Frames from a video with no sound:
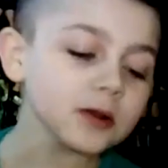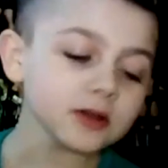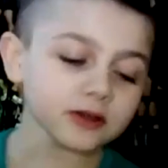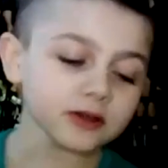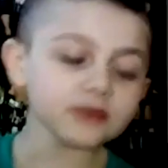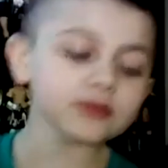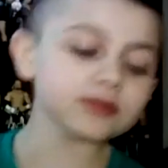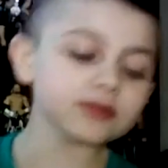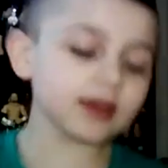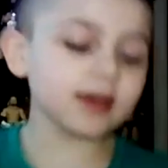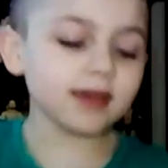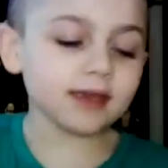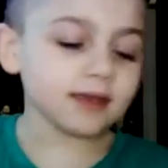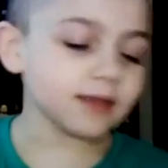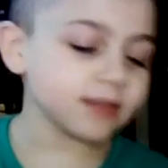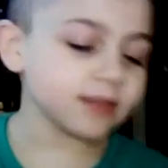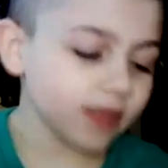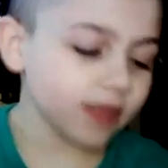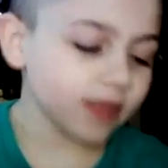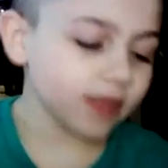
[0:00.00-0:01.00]
would you say
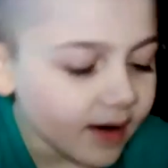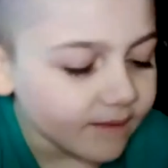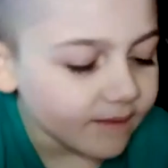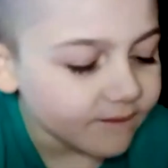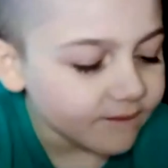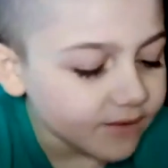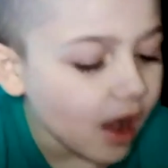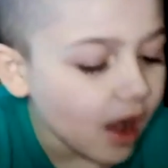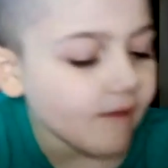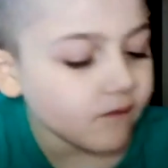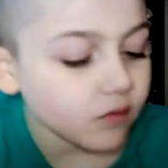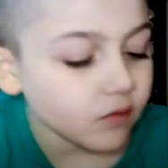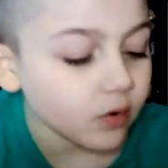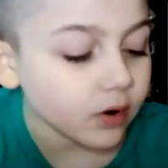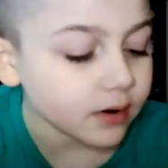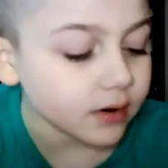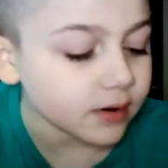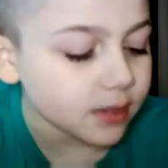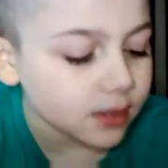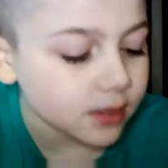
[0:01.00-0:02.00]
that 5
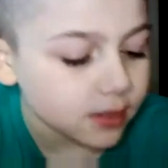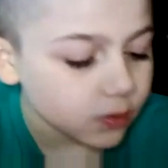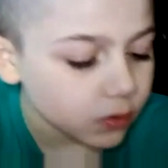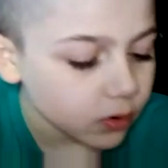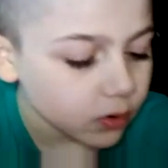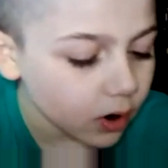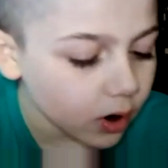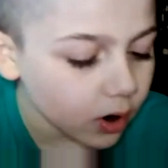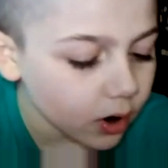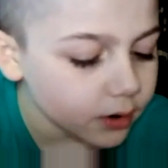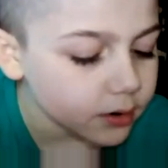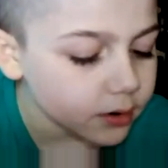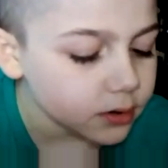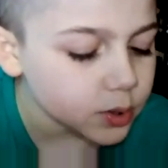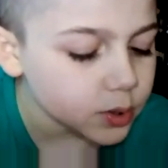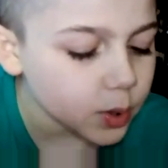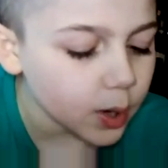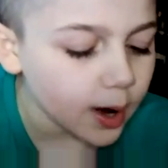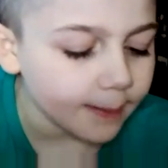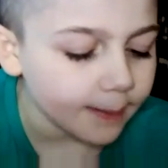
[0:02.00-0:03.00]
words are
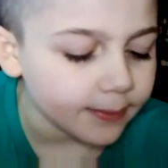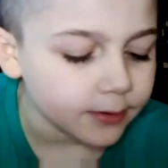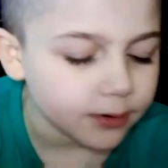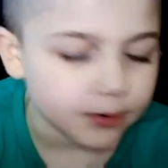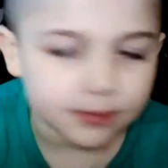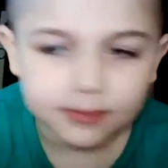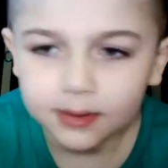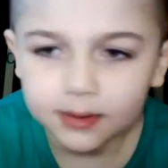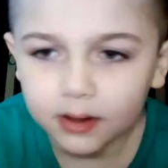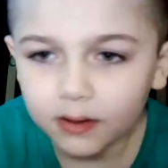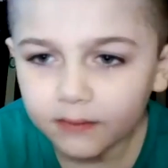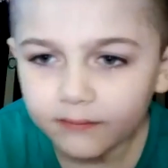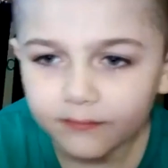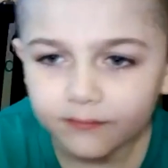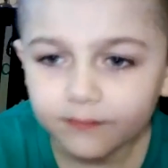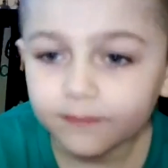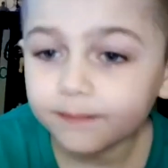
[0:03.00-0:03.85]
describing yourself?